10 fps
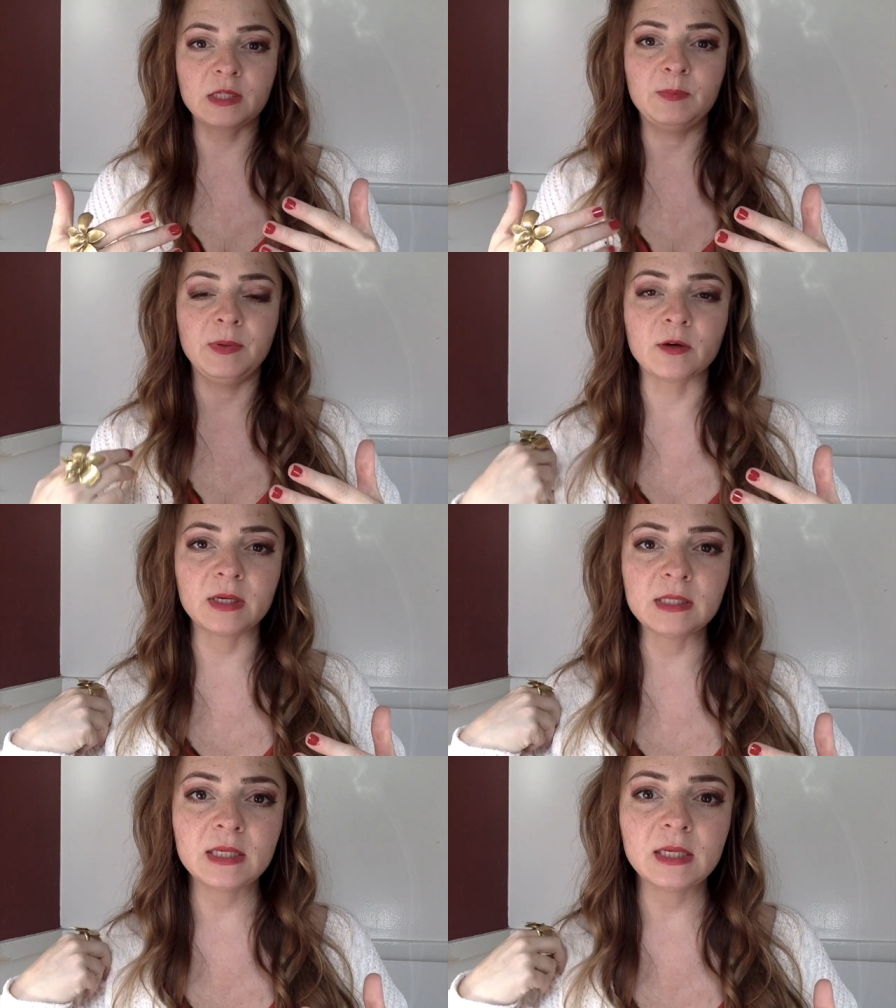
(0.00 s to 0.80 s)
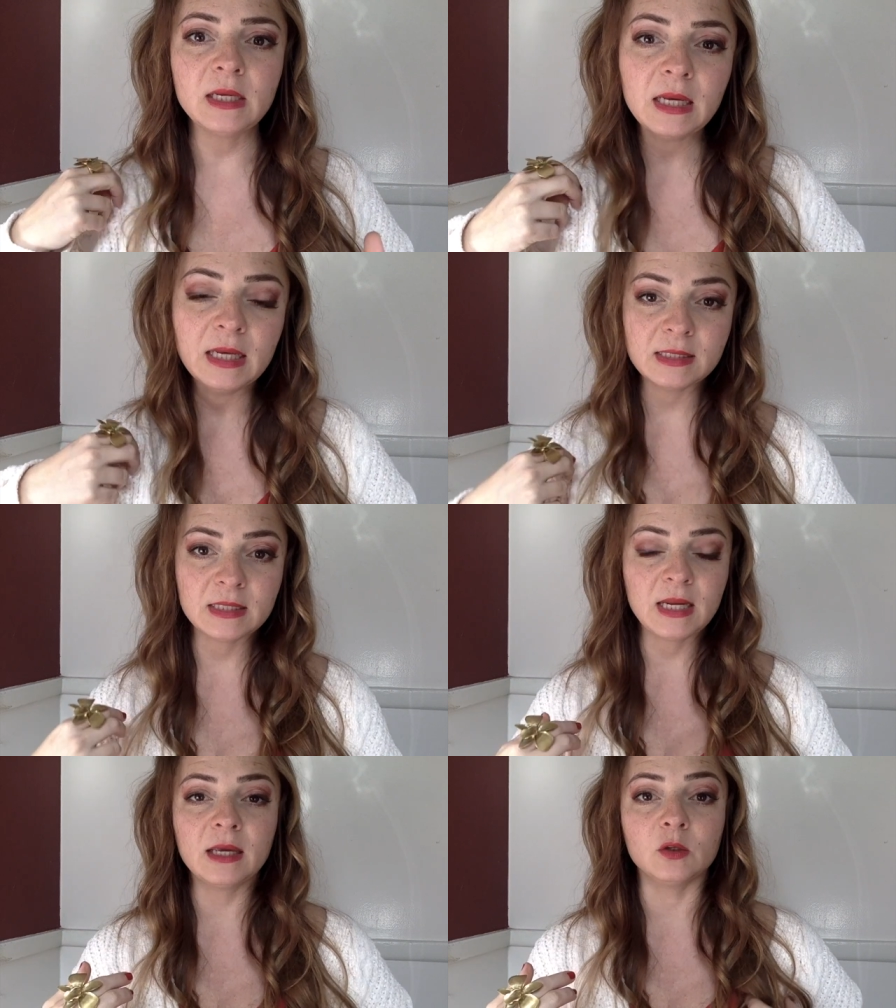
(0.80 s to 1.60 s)
experiencing
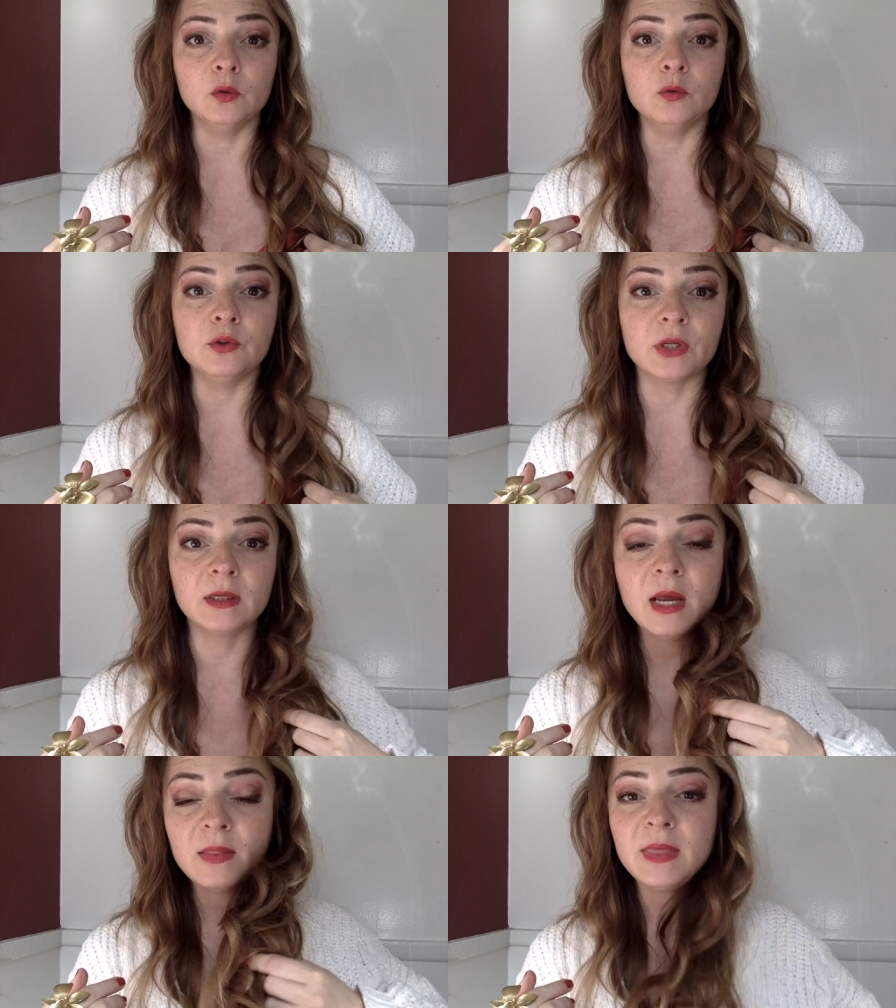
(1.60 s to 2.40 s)
isn't an illusion,